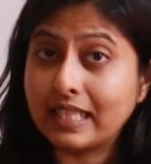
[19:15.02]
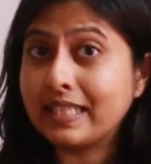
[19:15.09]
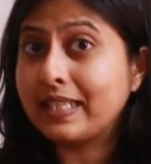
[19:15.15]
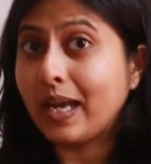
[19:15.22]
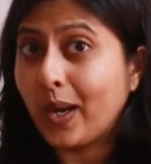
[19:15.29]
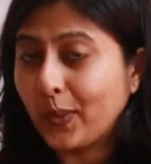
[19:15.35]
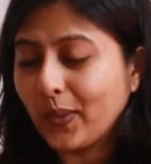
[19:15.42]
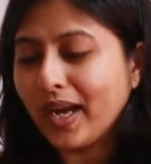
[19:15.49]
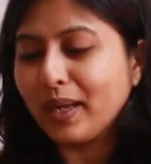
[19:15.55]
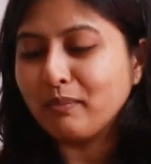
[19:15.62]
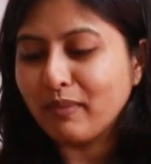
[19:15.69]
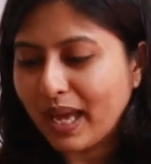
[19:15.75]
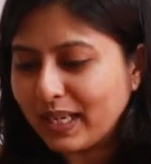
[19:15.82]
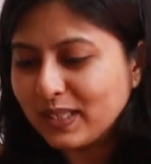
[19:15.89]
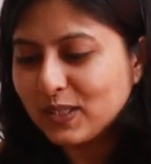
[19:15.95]
That's how I
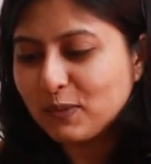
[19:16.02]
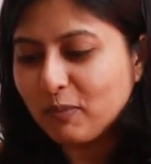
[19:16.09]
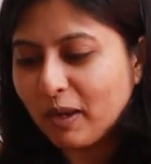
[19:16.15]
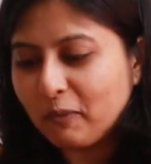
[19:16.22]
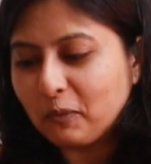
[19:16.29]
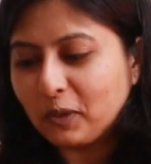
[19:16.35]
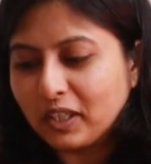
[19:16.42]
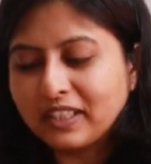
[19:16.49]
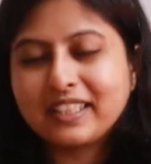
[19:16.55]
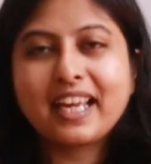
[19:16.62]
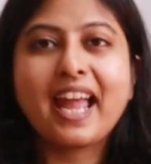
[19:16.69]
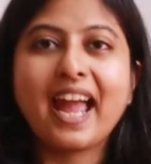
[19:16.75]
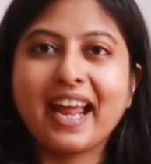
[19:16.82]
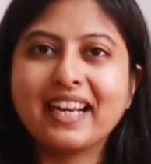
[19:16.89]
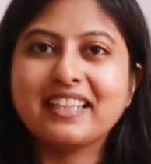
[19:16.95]
manage my work
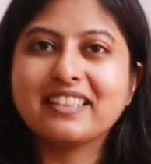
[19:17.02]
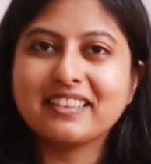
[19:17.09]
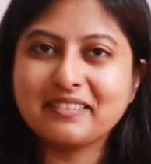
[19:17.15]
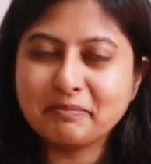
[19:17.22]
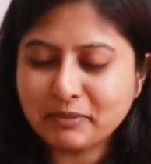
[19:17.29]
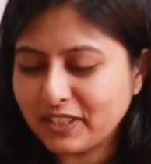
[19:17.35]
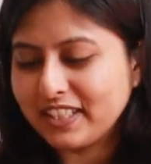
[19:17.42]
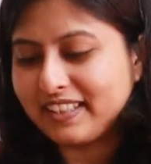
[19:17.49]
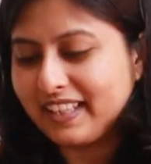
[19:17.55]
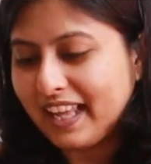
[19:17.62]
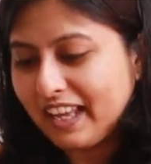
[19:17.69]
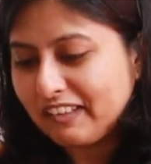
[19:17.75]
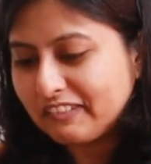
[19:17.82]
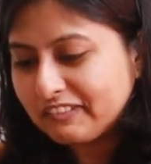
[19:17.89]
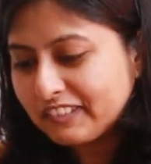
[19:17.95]
and personal
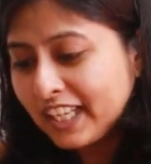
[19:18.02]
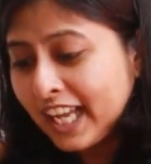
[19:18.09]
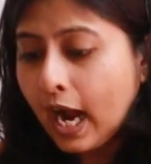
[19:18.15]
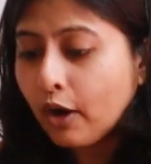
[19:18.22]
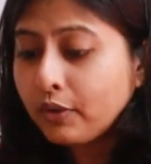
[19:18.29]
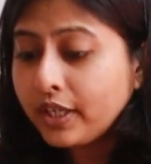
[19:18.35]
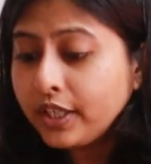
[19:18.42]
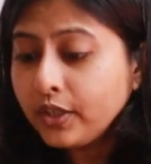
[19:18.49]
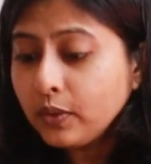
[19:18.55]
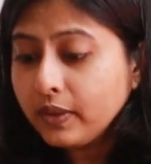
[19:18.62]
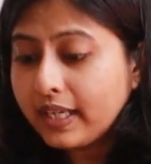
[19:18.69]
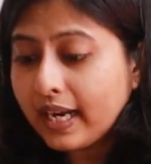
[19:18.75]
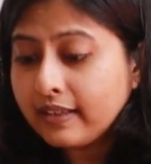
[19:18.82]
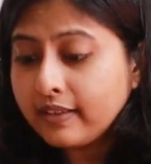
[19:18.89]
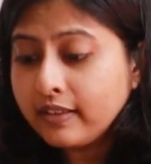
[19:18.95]
life. How did you
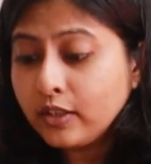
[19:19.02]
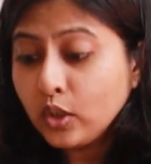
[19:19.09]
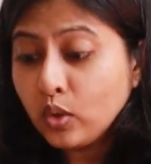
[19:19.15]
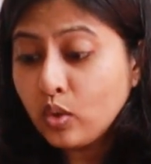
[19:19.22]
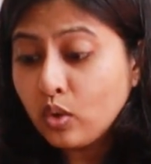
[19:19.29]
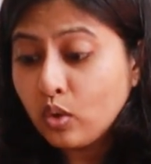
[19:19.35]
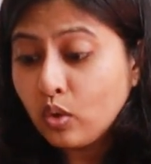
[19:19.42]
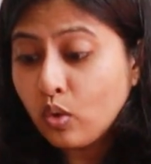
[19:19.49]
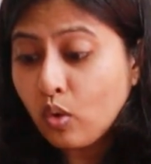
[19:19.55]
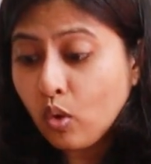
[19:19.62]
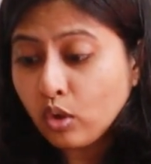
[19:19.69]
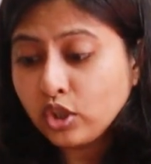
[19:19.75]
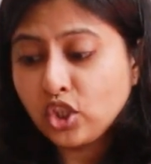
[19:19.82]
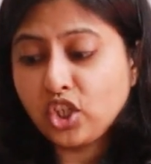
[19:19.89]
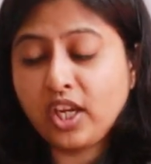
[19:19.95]
get into
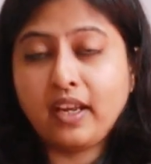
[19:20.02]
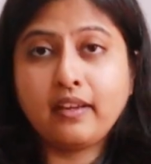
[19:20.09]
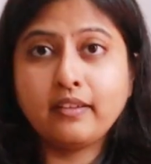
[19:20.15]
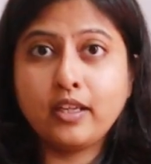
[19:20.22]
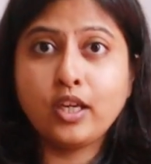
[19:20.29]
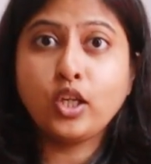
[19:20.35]
coaching